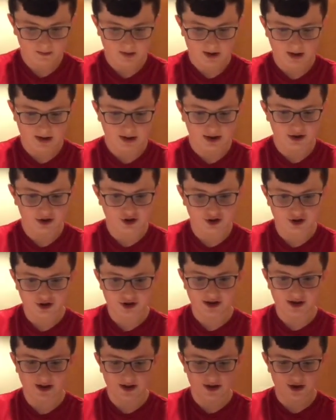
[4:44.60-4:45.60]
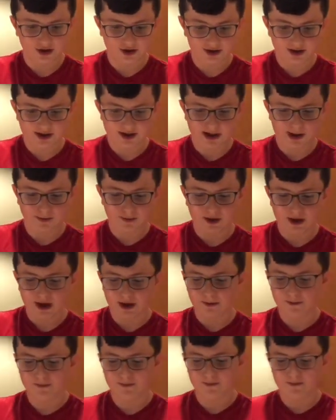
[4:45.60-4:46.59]
And you're just gonna do the same
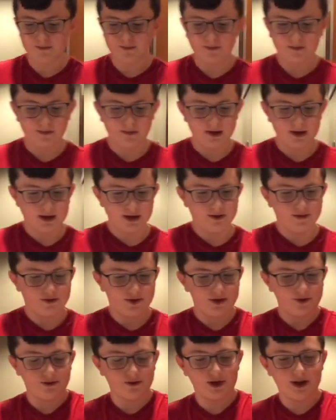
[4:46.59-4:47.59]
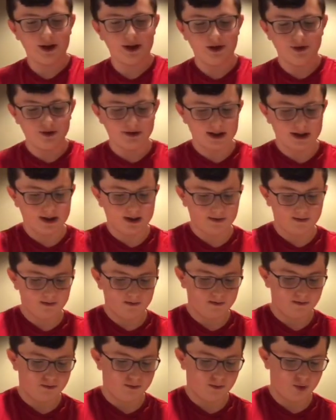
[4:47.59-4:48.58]
thing, and feel free to use
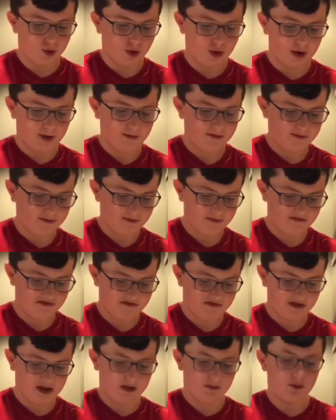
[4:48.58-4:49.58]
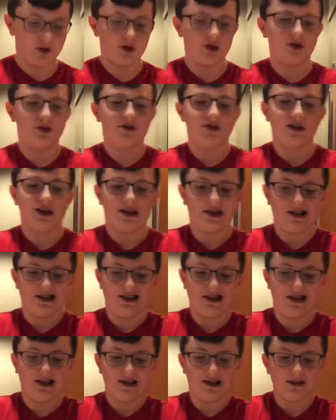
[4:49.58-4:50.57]
more than what looks like it's
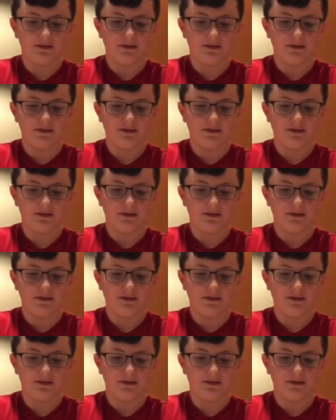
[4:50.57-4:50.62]
needed.